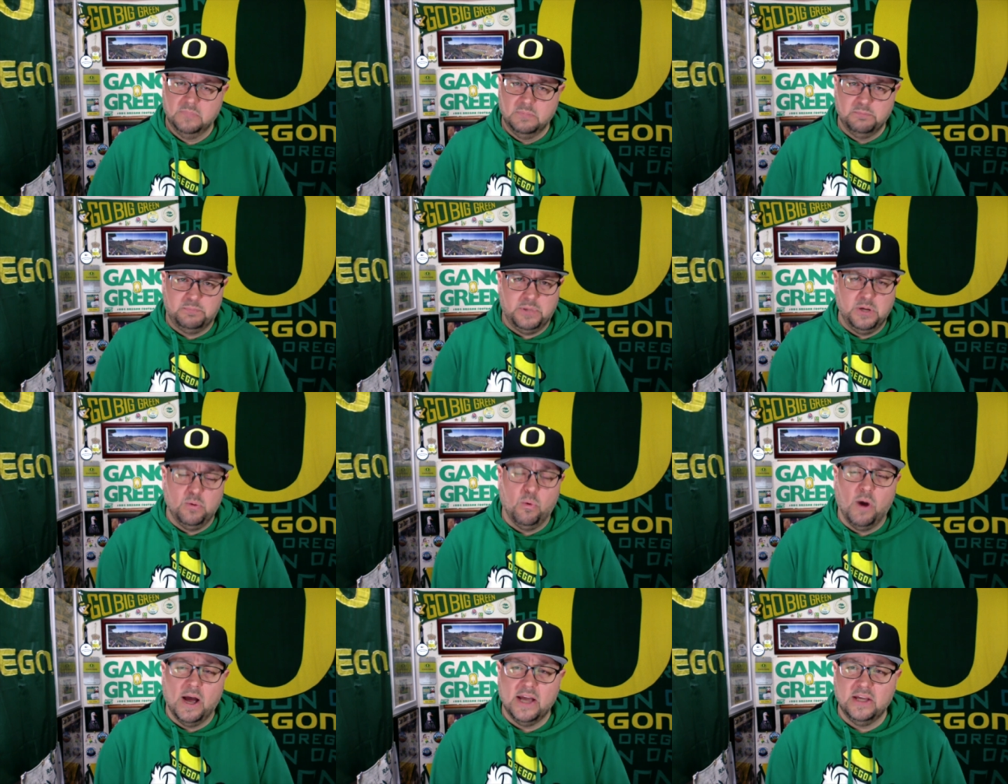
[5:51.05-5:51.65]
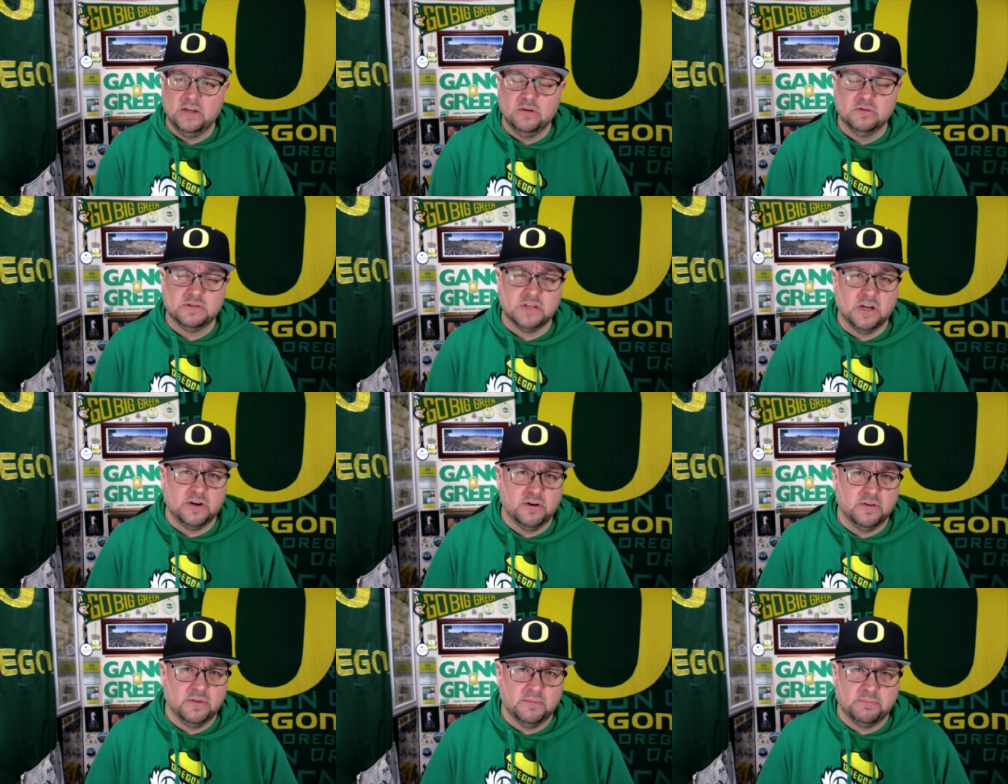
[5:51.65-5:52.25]
BYU's
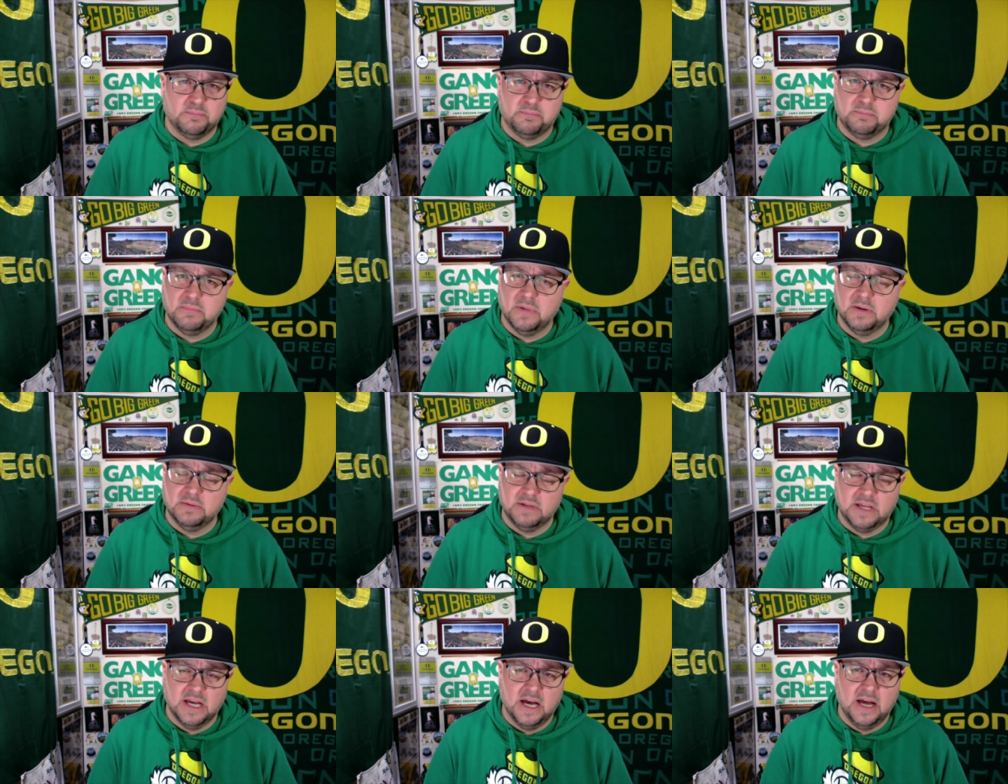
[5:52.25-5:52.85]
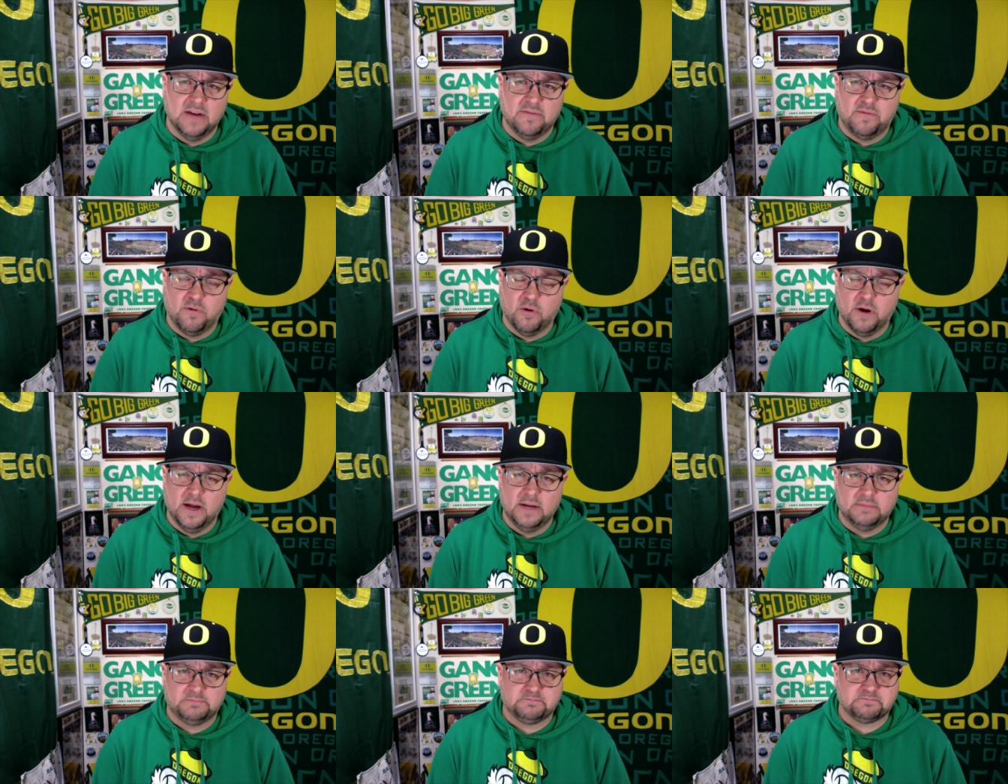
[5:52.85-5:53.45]
under the gun for
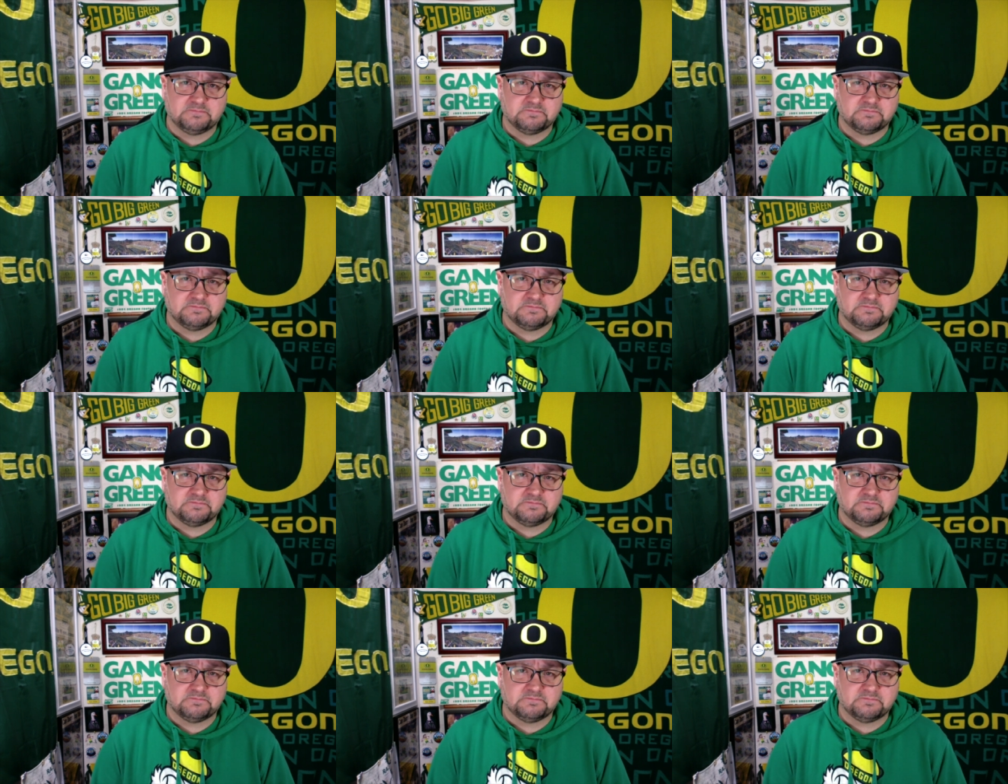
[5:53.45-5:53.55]
it.